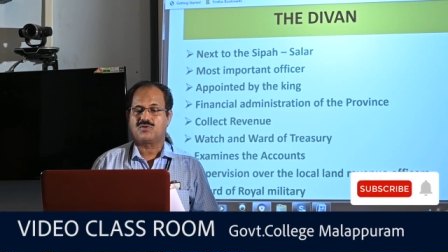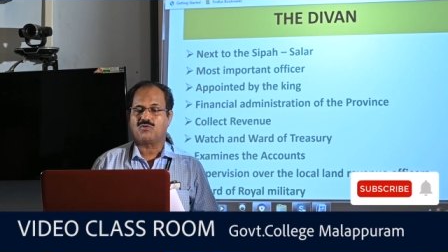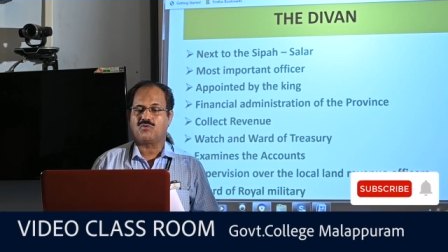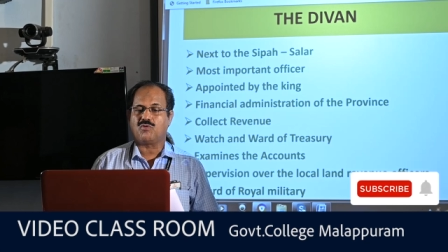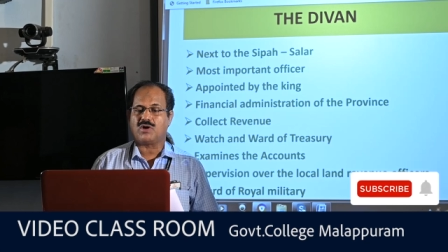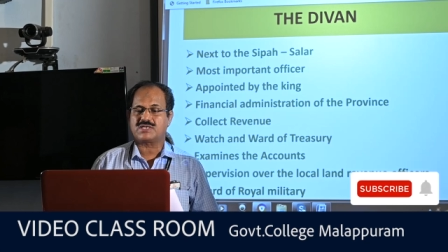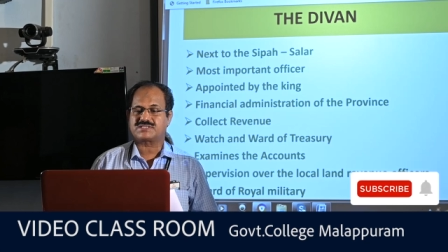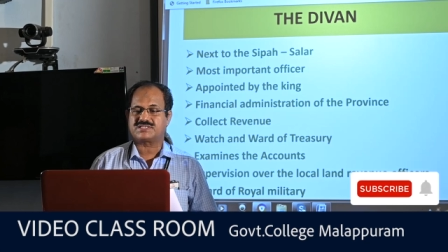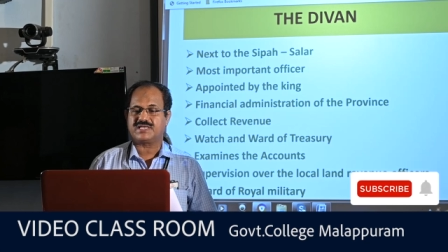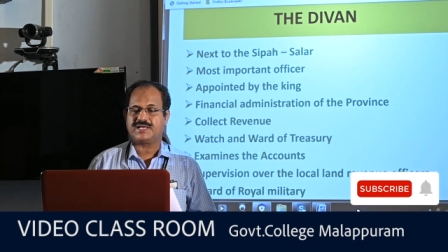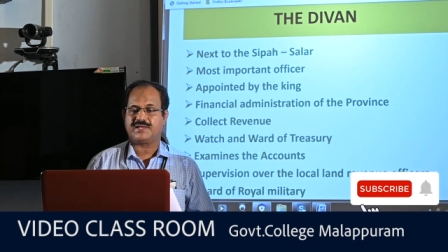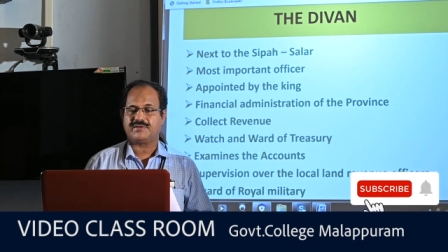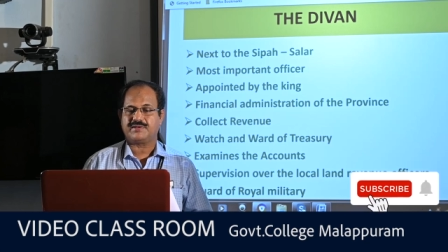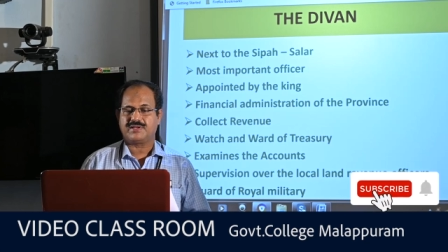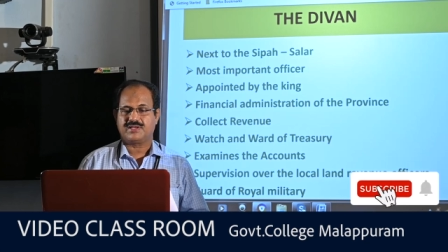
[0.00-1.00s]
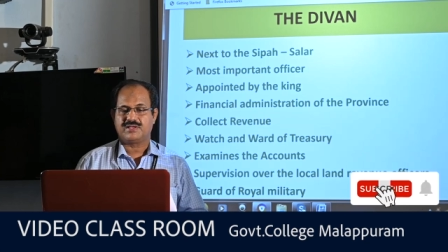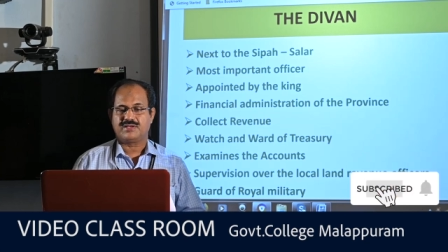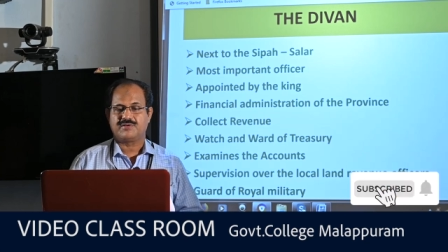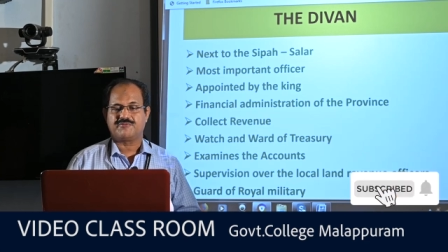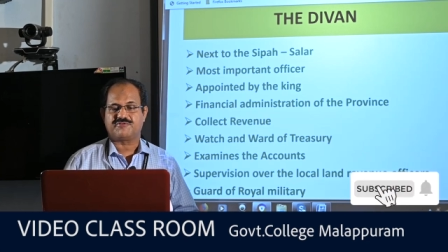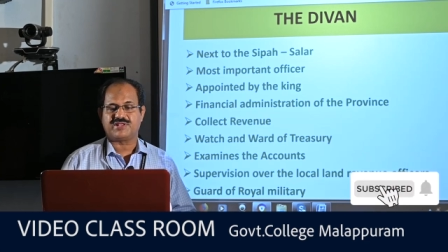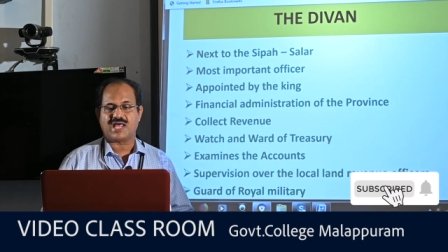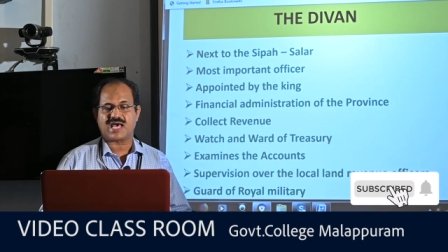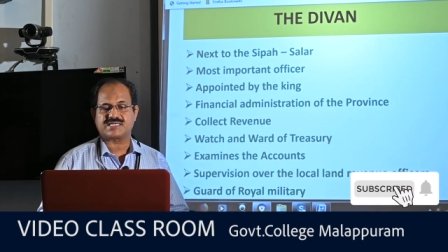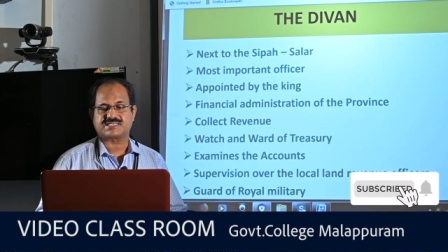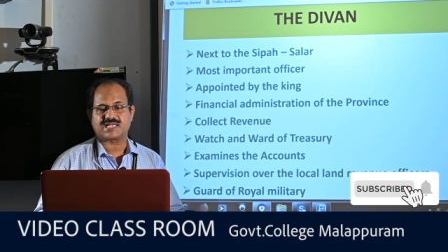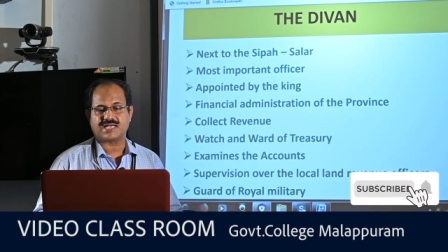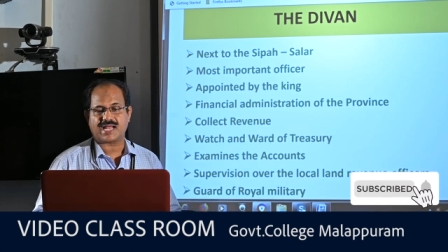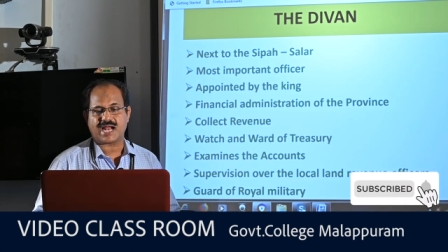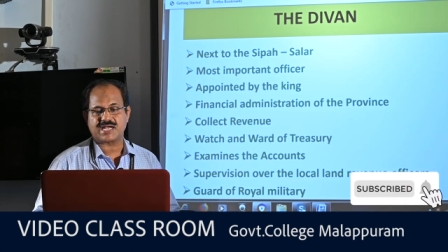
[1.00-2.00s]
who was the
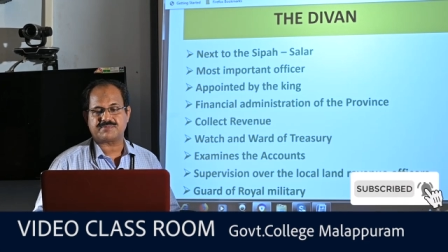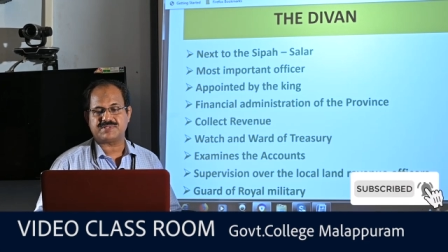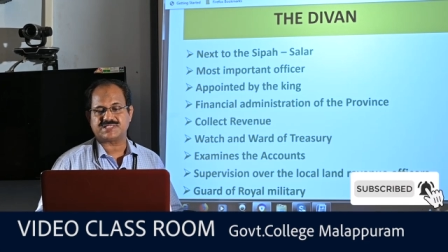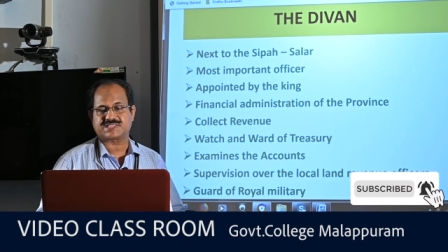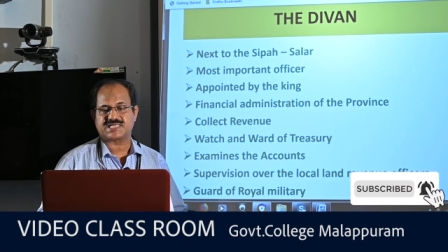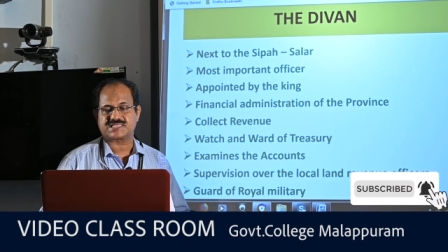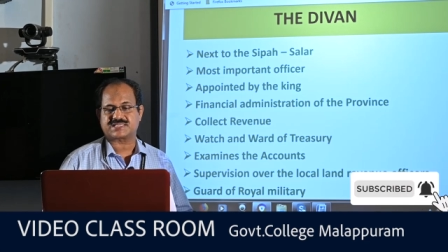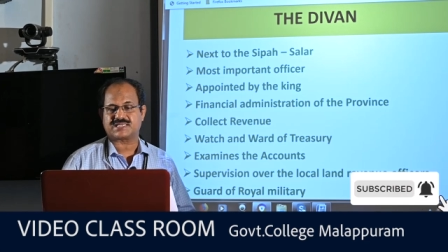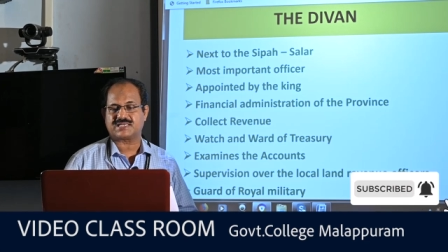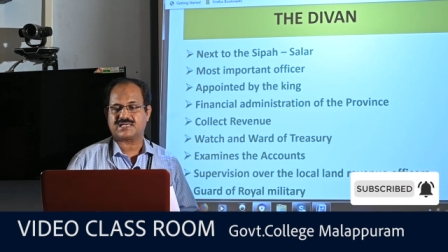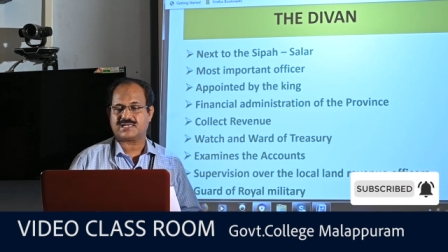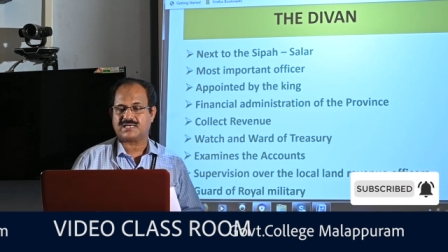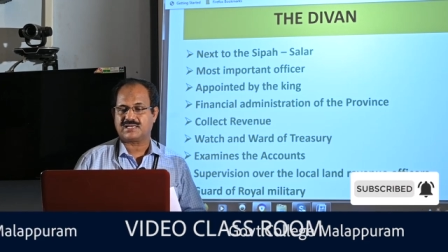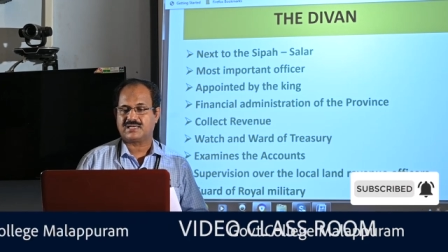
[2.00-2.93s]
financial administration